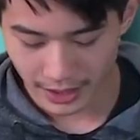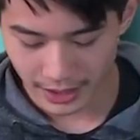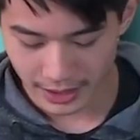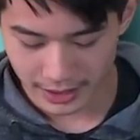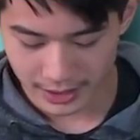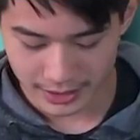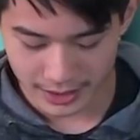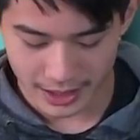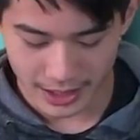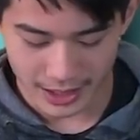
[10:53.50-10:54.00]

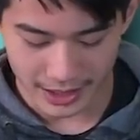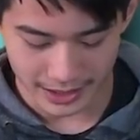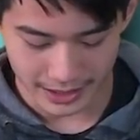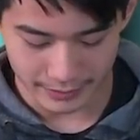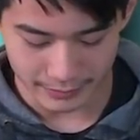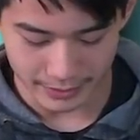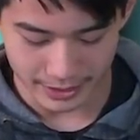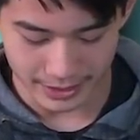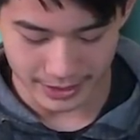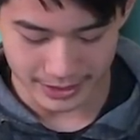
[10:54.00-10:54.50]
And yeah, I
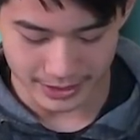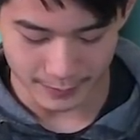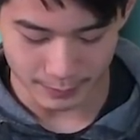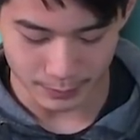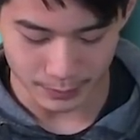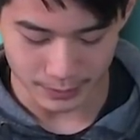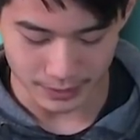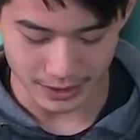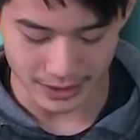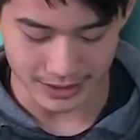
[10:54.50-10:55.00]
get ready
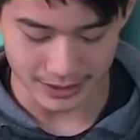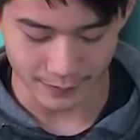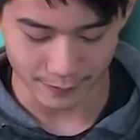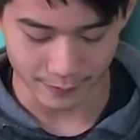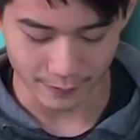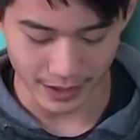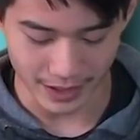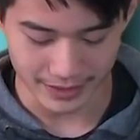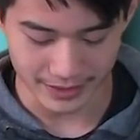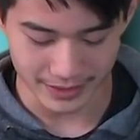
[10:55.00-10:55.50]
to
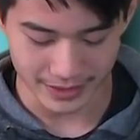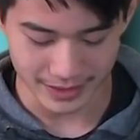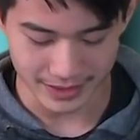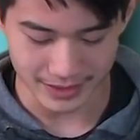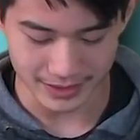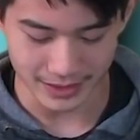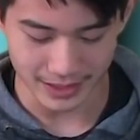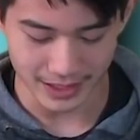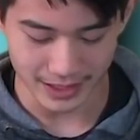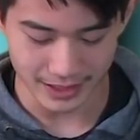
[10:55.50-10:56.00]
defend
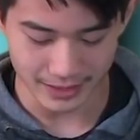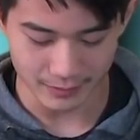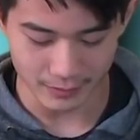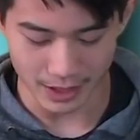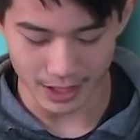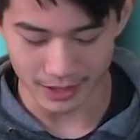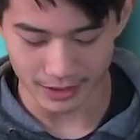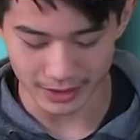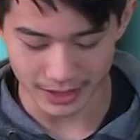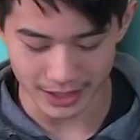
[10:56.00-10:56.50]
this lane
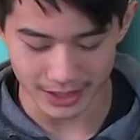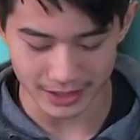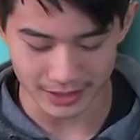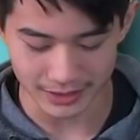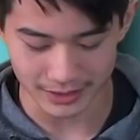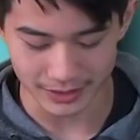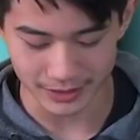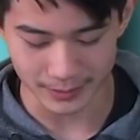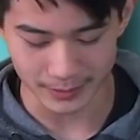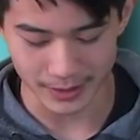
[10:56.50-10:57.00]
while getting
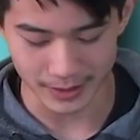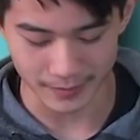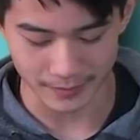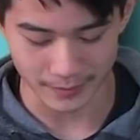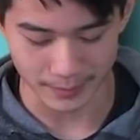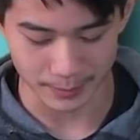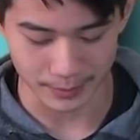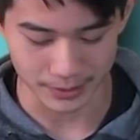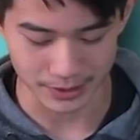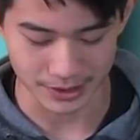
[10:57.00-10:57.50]
a little bit
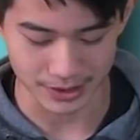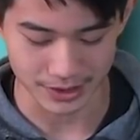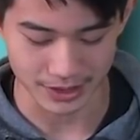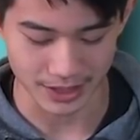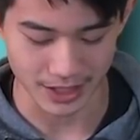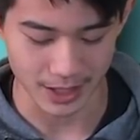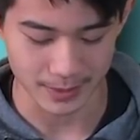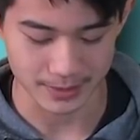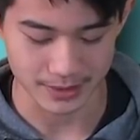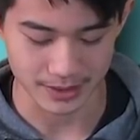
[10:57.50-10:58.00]
of a push in
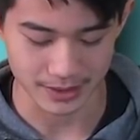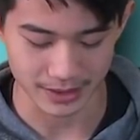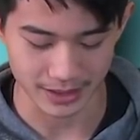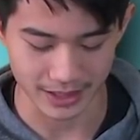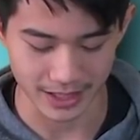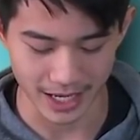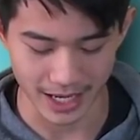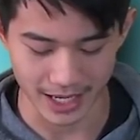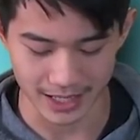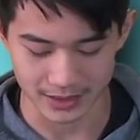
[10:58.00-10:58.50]
the opposite
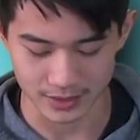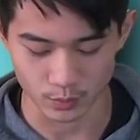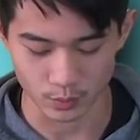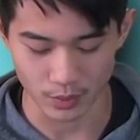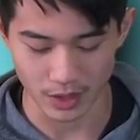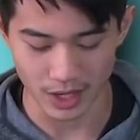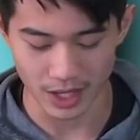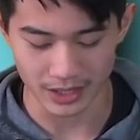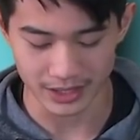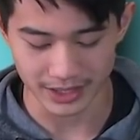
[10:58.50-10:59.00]
lane as
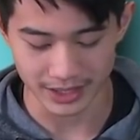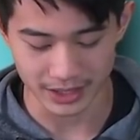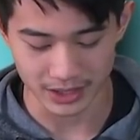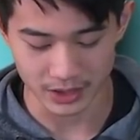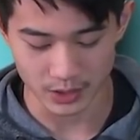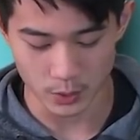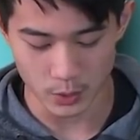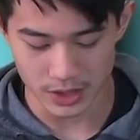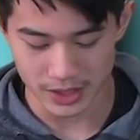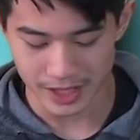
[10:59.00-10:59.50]
well. He
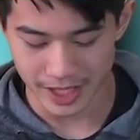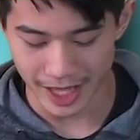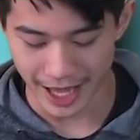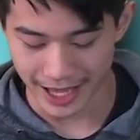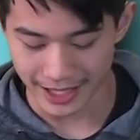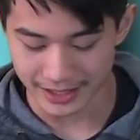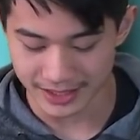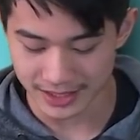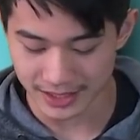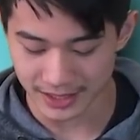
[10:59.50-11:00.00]
ignores
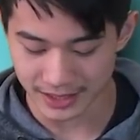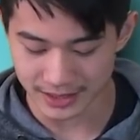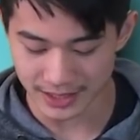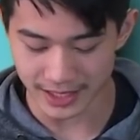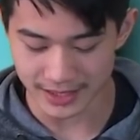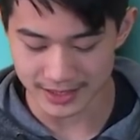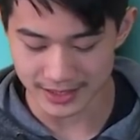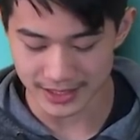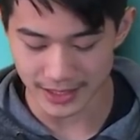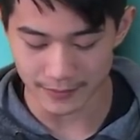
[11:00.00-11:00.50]
that, and he's going to
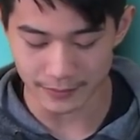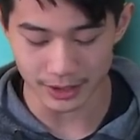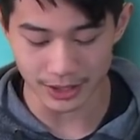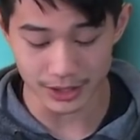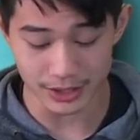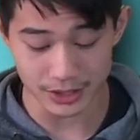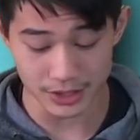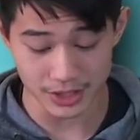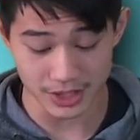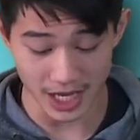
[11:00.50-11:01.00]
take several
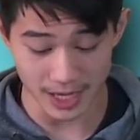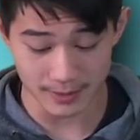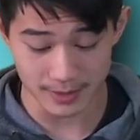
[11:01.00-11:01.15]
hundred